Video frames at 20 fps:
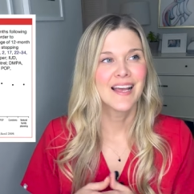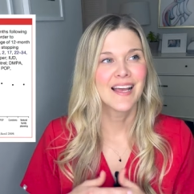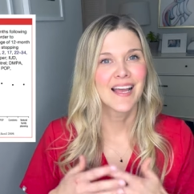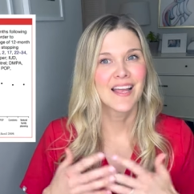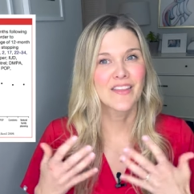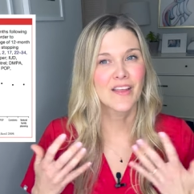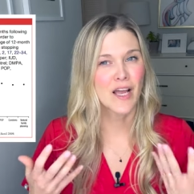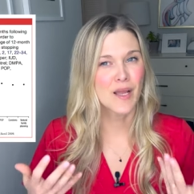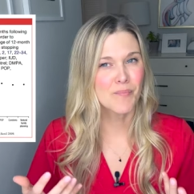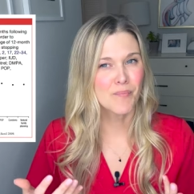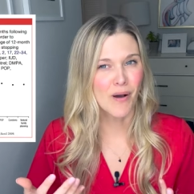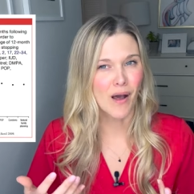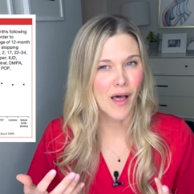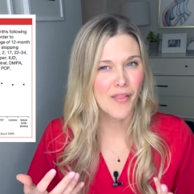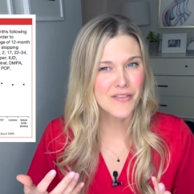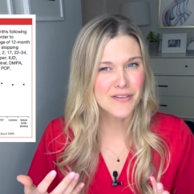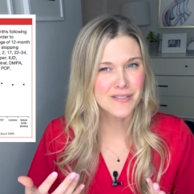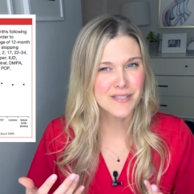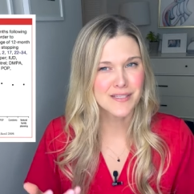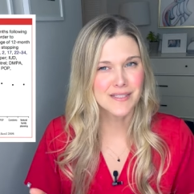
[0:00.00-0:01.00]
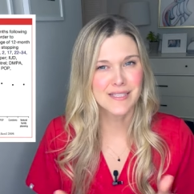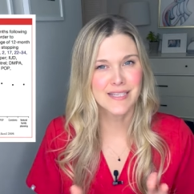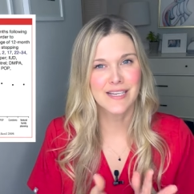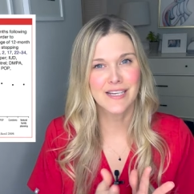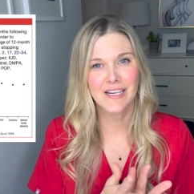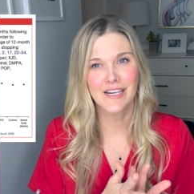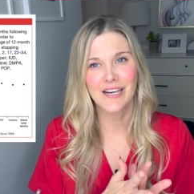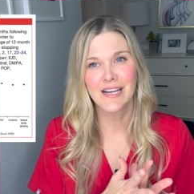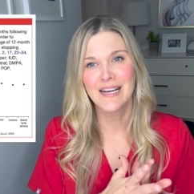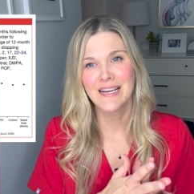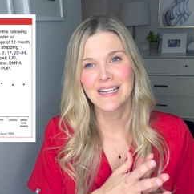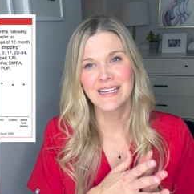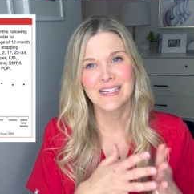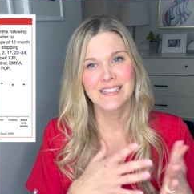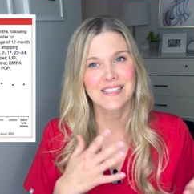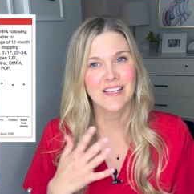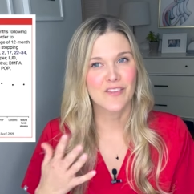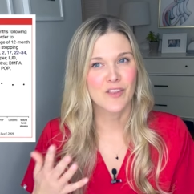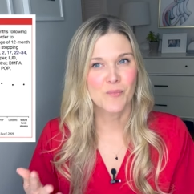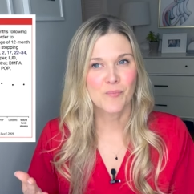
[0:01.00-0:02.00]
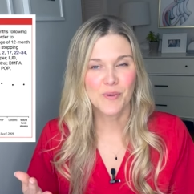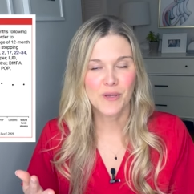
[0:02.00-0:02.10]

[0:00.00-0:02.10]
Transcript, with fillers: And the hypothesis here is that the